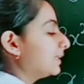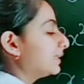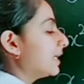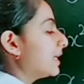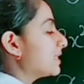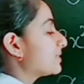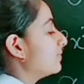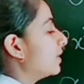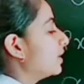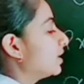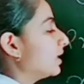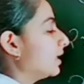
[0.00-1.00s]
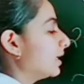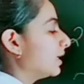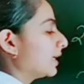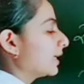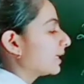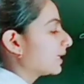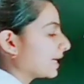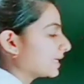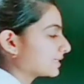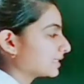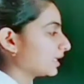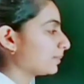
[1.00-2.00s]
this, we
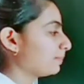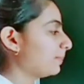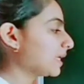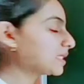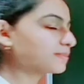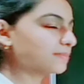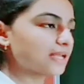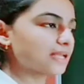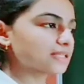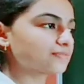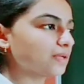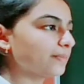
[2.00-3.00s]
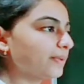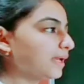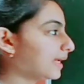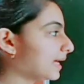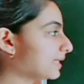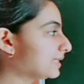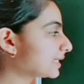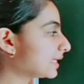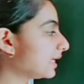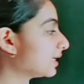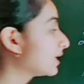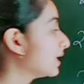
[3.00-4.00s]
cancel. Plus minus will be cancelled.
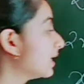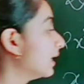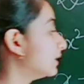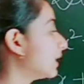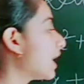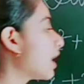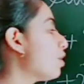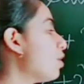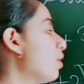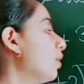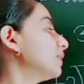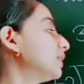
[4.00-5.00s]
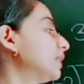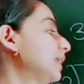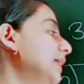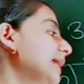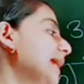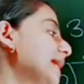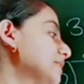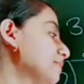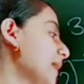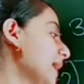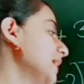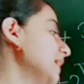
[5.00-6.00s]
Now 3x
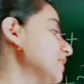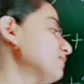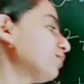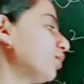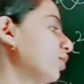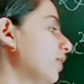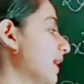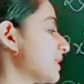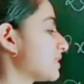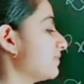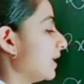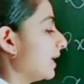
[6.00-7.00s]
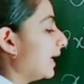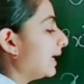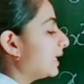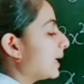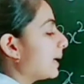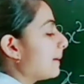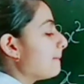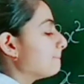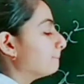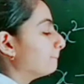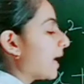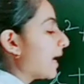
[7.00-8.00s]
minus 4x, we get
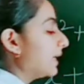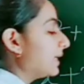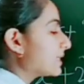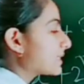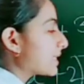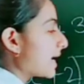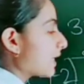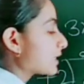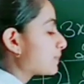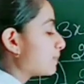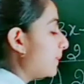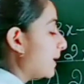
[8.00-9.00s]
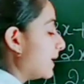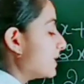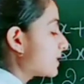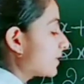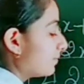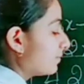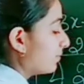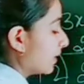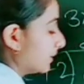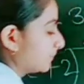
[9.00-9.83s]
minus x plus 1.